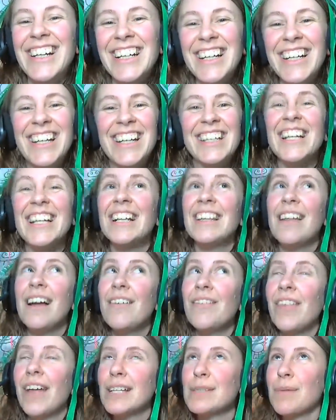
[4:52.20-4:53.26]
And I love
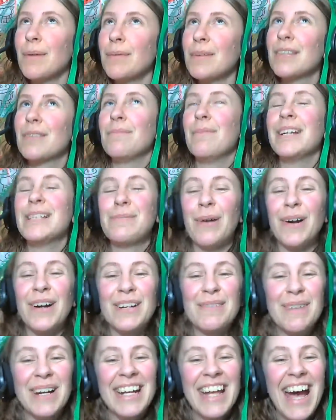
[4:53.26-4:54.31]
that. That's probably the best part
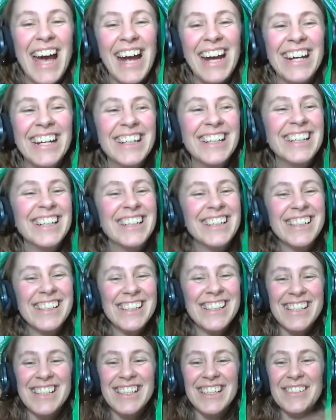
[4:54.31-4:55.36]
of my day,
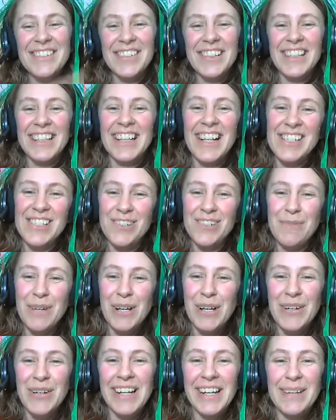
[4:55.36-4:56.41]
is leaving the classroom and
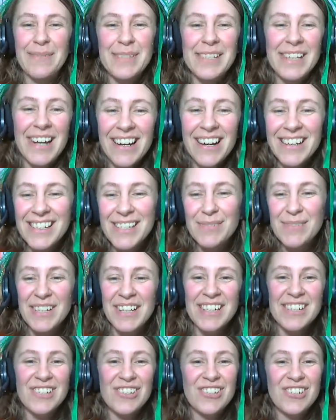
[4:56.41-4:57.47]
going upstairs
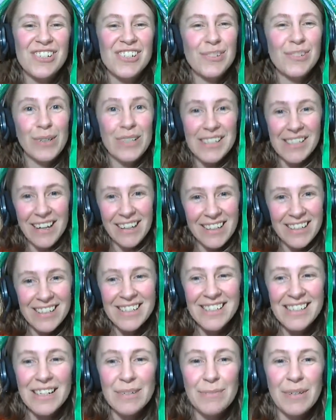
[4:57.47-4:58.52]
because she's so excited to
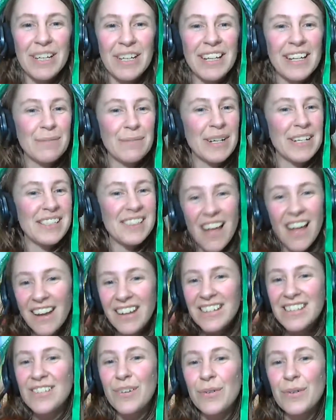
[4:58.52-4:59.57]
see me and my son
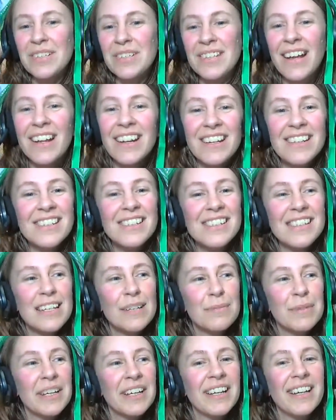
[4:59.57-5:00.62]
is so excited to see
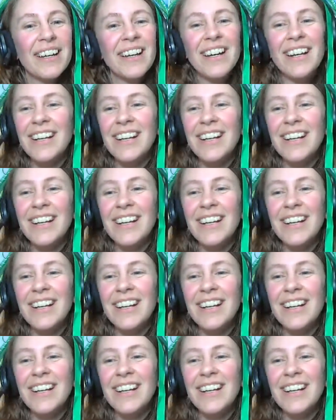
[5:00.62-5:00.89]
me.